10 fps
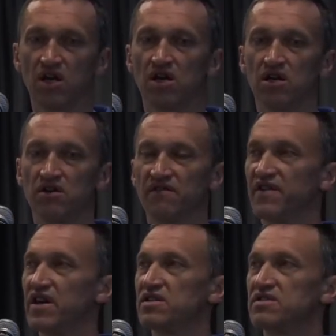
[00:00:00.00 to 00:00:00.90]
uh,
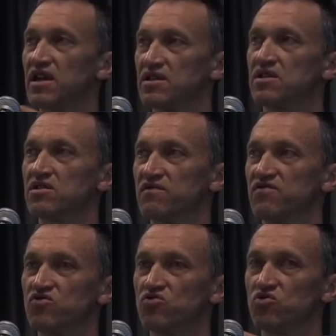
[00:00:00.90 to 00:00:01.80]
they are sensitive
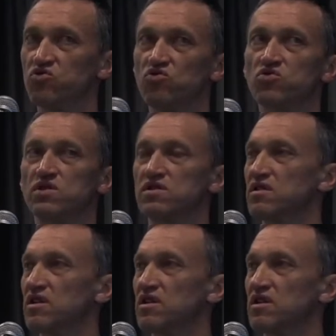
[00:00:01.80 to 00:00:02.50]
to lose